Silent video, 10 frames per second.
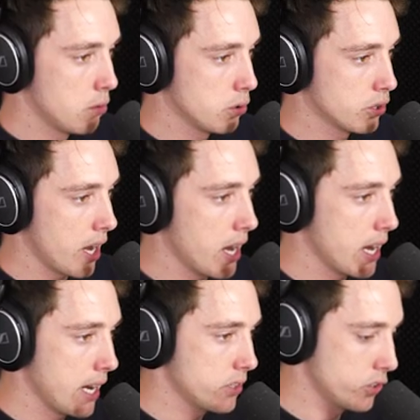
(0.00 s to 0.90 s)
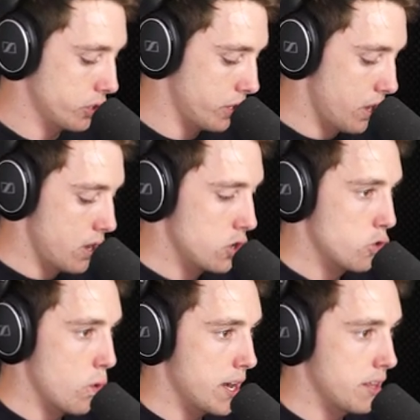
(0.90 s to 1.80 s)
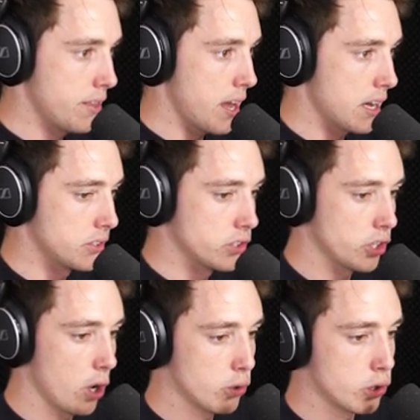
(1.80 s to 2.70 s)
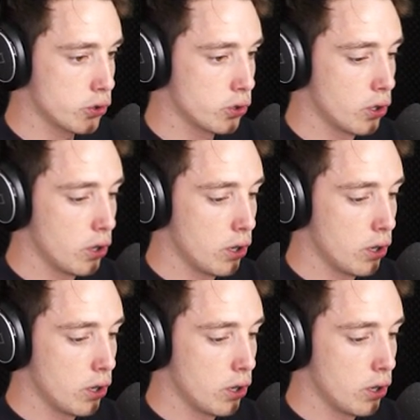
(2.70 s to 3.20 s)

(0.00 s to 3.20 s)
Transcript: We'll say against 20,000 soldiers.